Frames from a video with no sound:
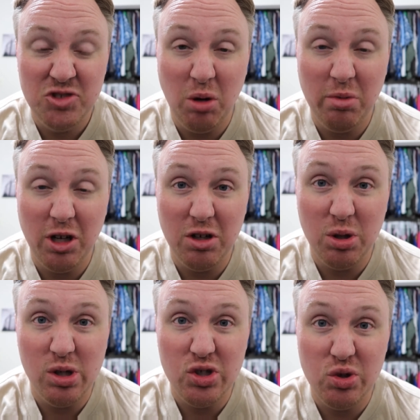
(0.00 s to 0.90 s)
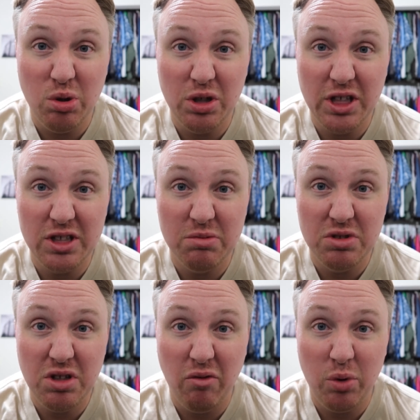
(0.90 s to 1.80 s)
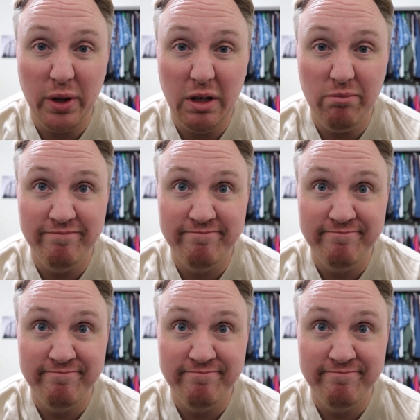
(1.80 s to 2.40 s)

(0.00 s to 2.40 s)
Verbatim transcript: so I'm gonna go to the store and get some stuff we need.